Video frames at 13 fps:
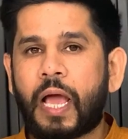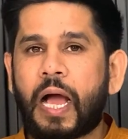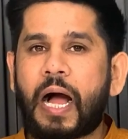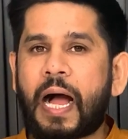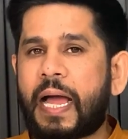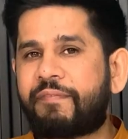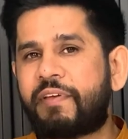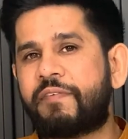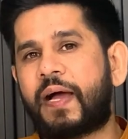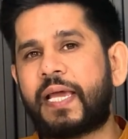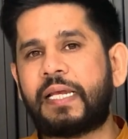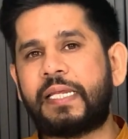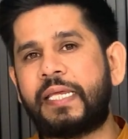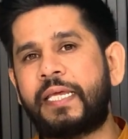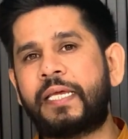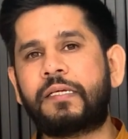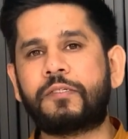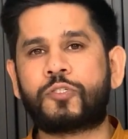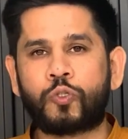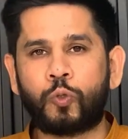IVY
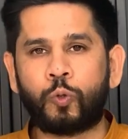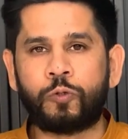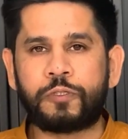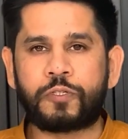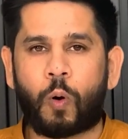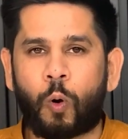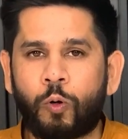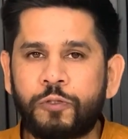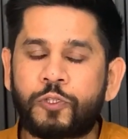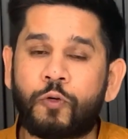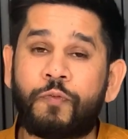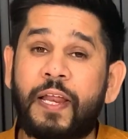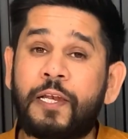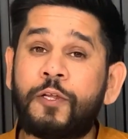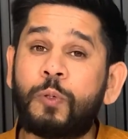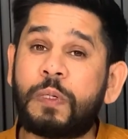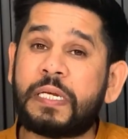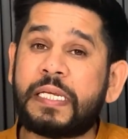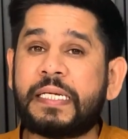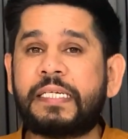League schools also value
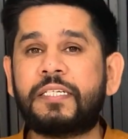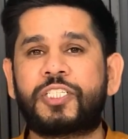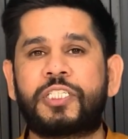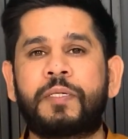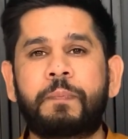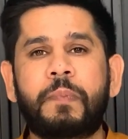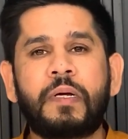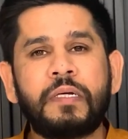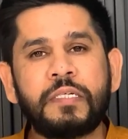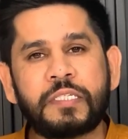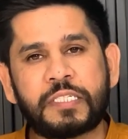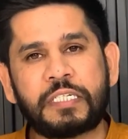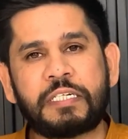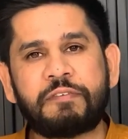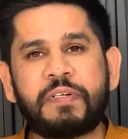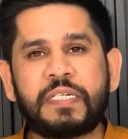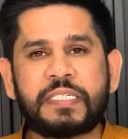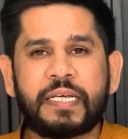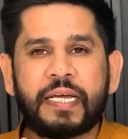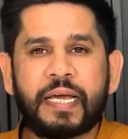leadership,
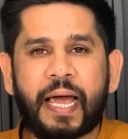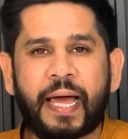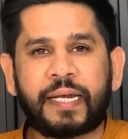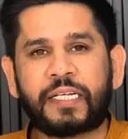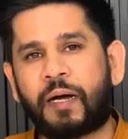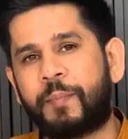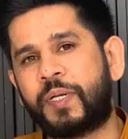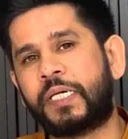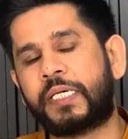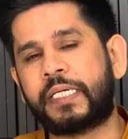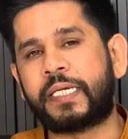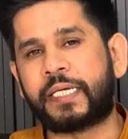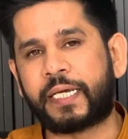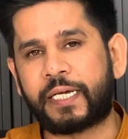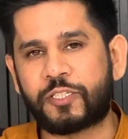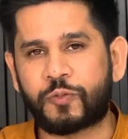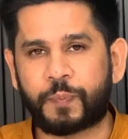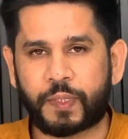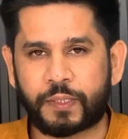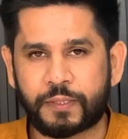service, and community
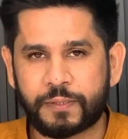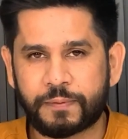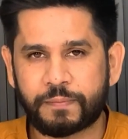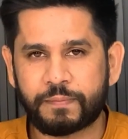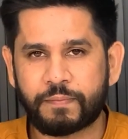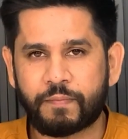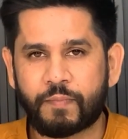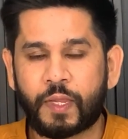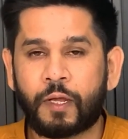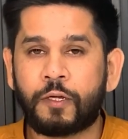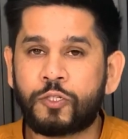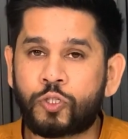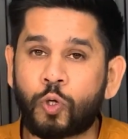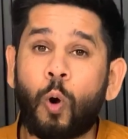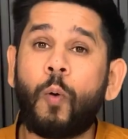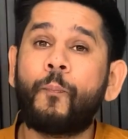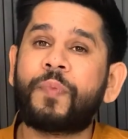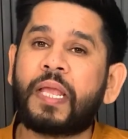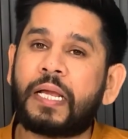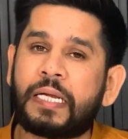engagement.
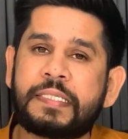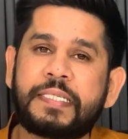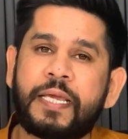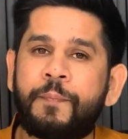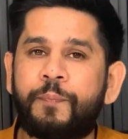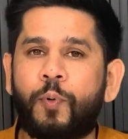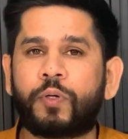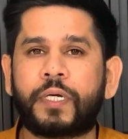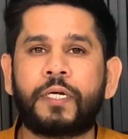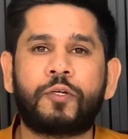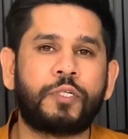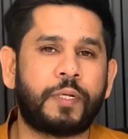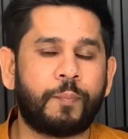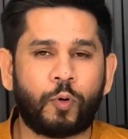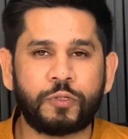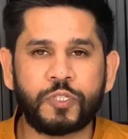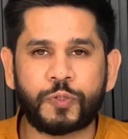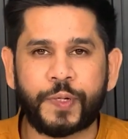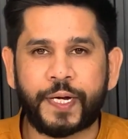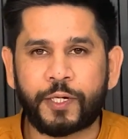So, it's important to
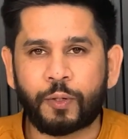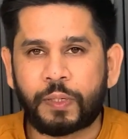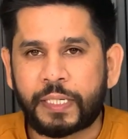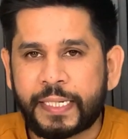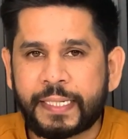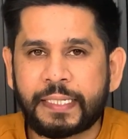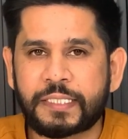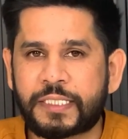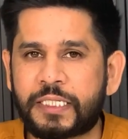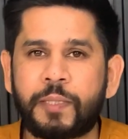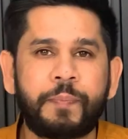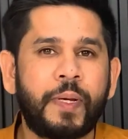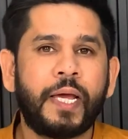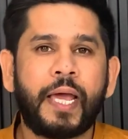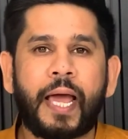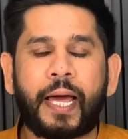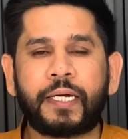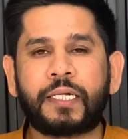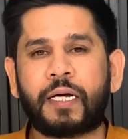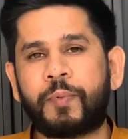demonstrate your leadership
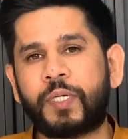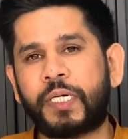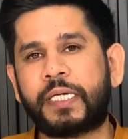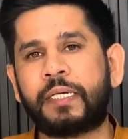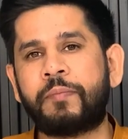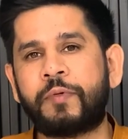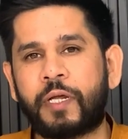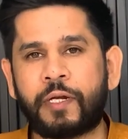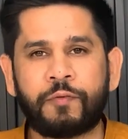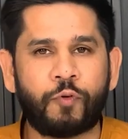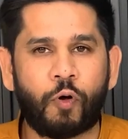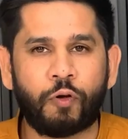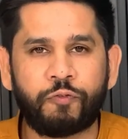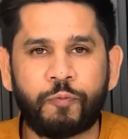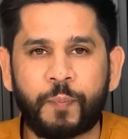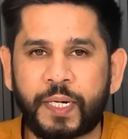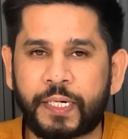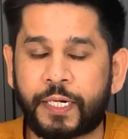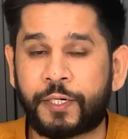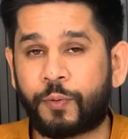and community
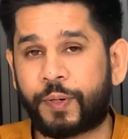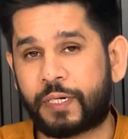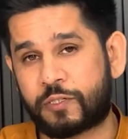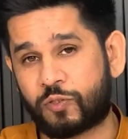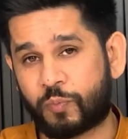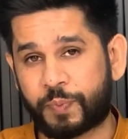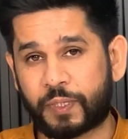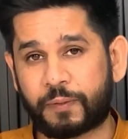involvement in your SOP.